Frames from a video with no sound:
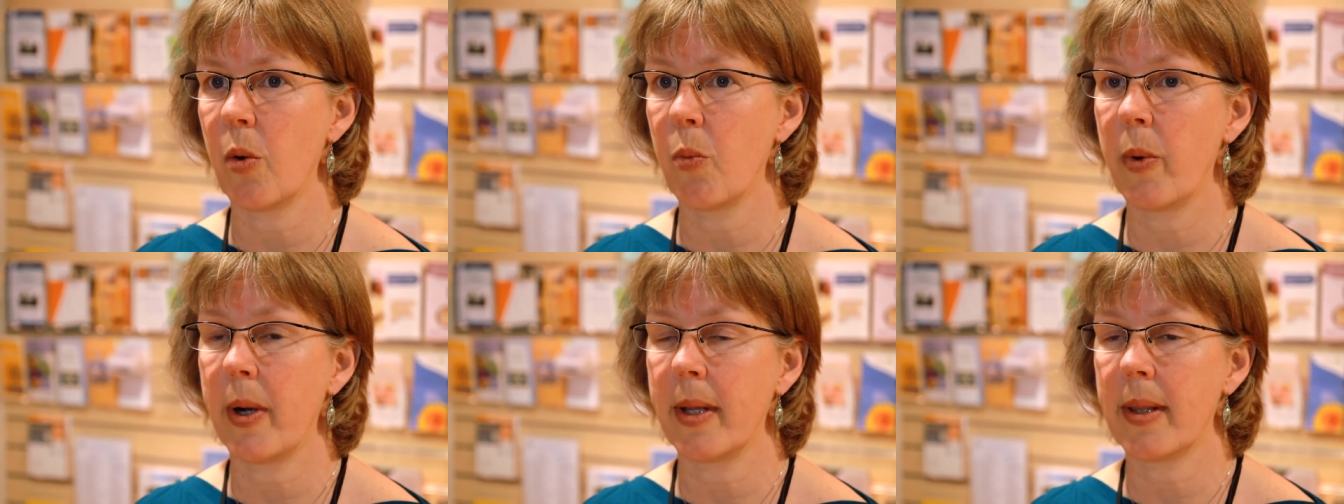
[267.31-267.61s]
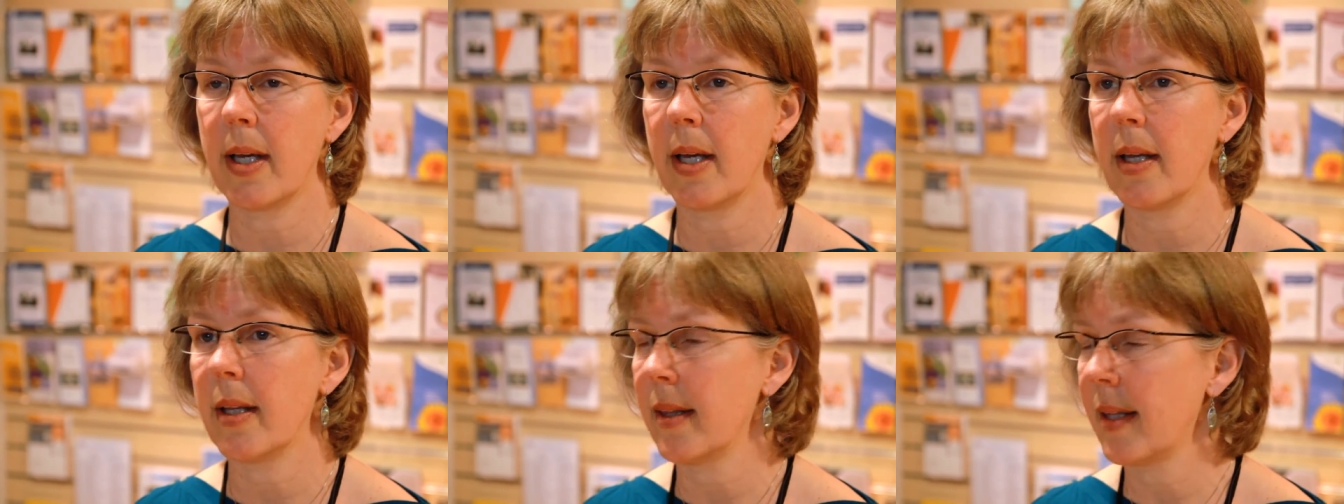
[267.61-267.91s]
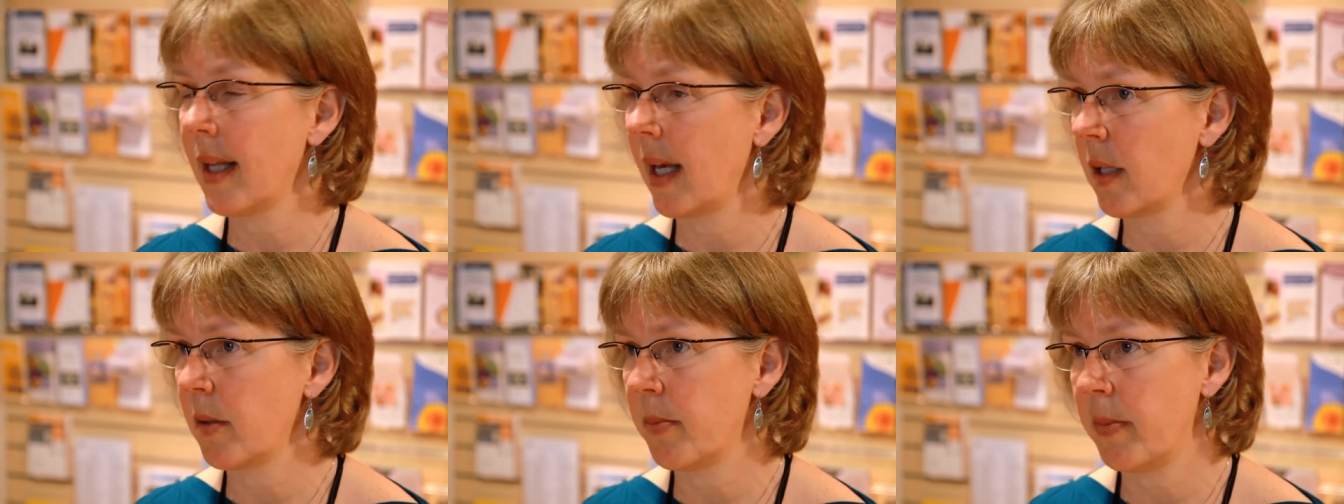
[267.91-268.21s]
whether
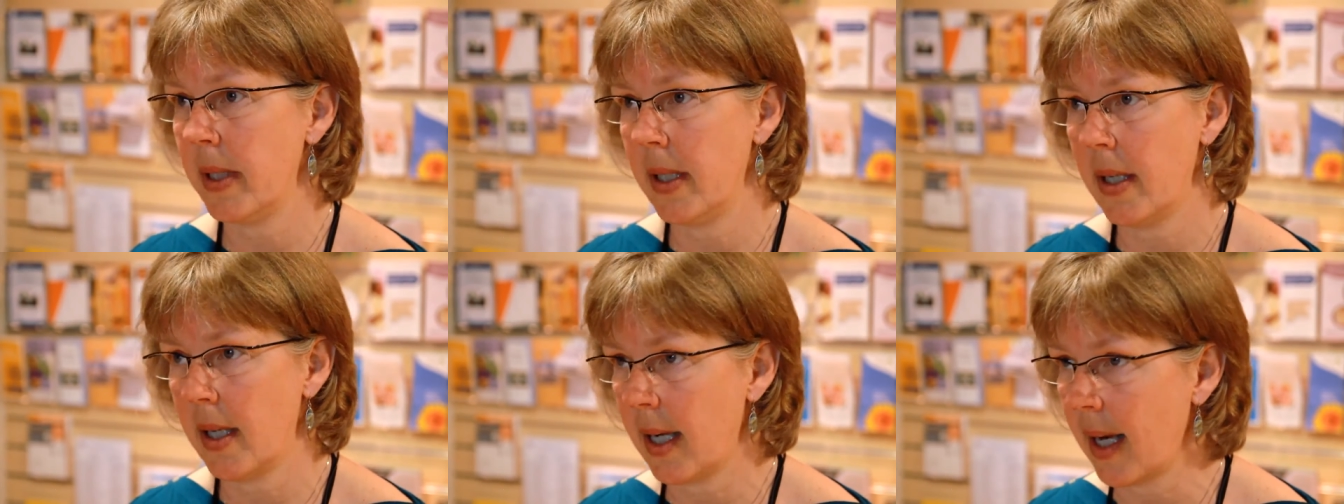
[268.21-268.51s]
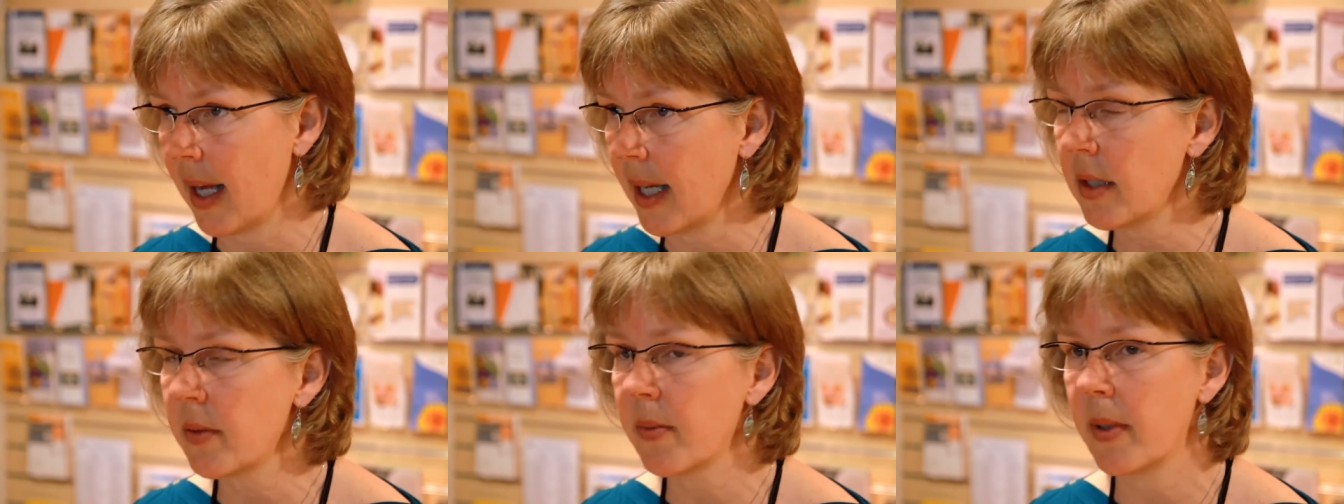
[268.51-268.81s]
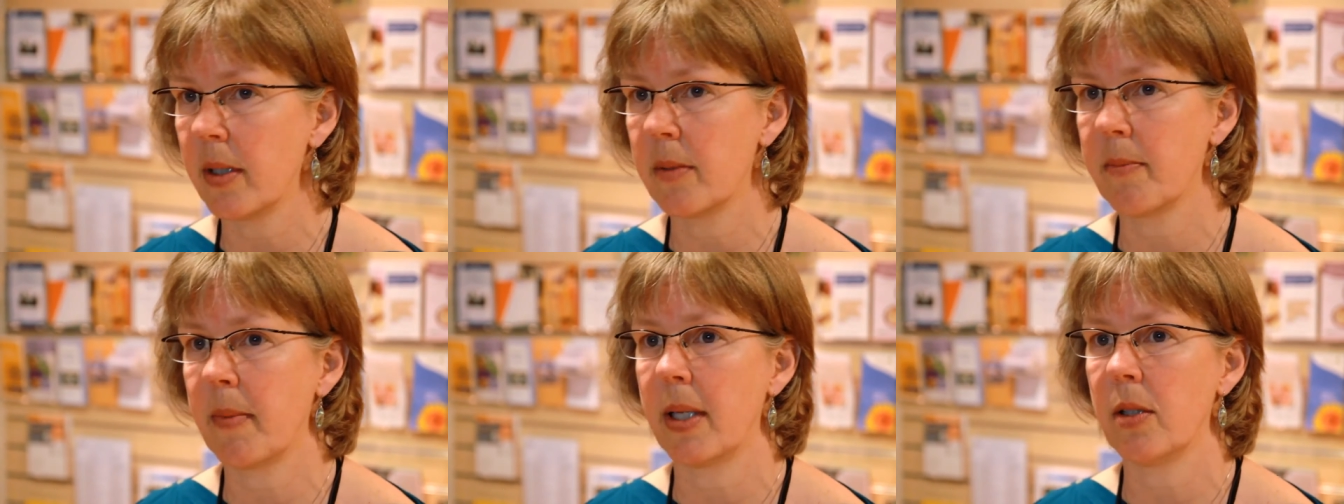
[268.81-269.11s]
that be a
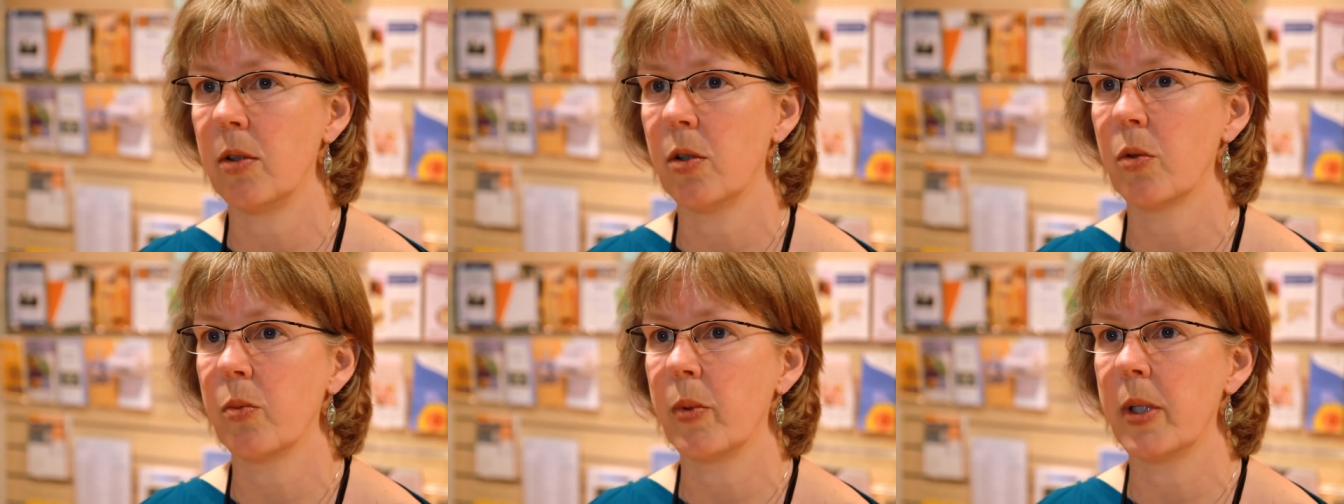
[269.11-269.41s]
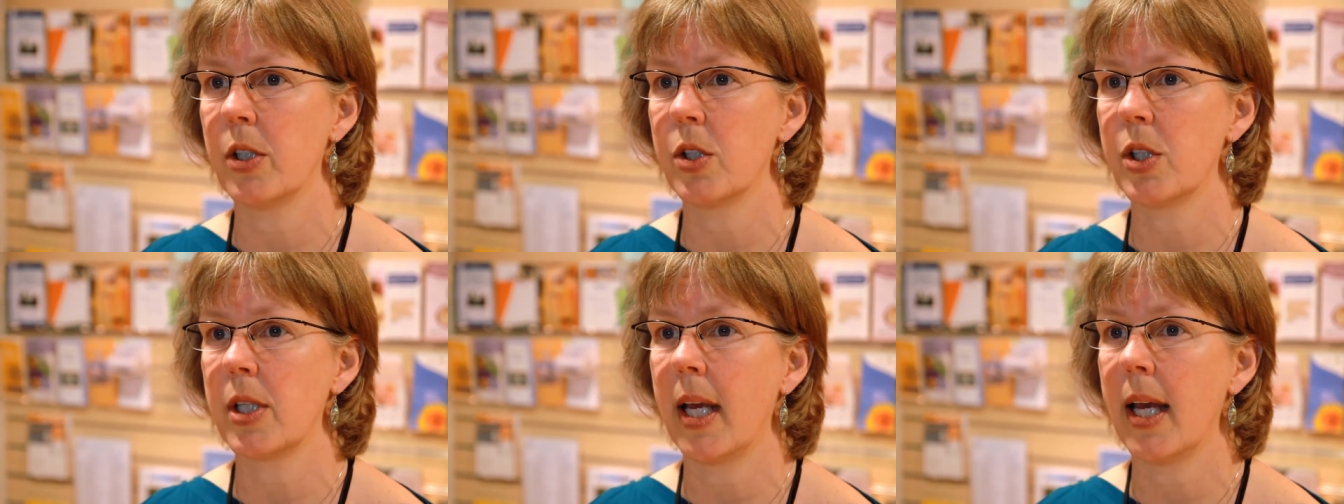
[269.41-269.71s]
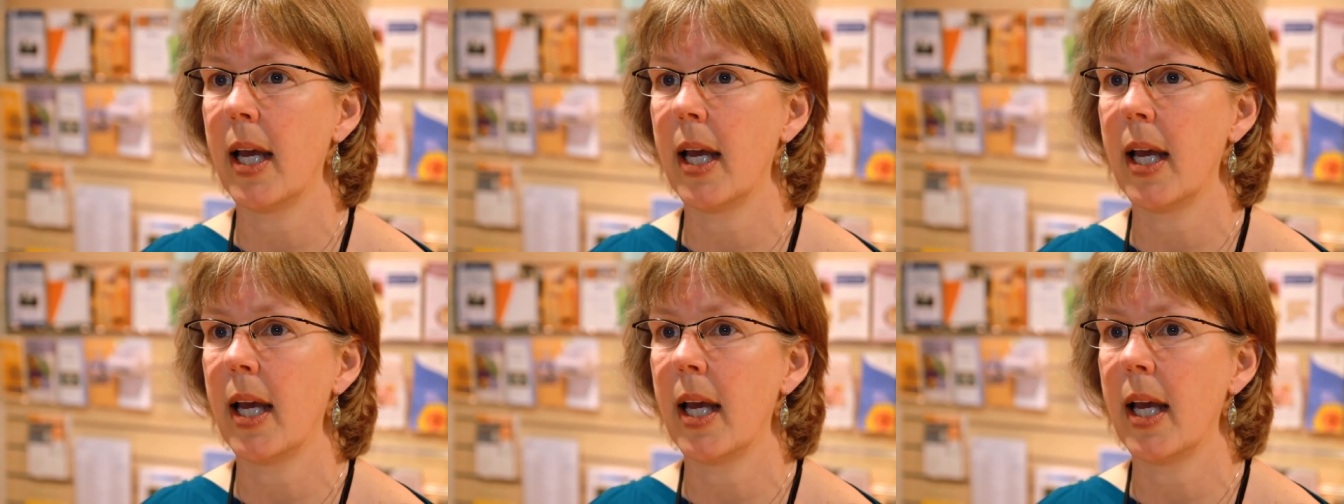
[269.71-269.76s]
lightweight manual wheelchair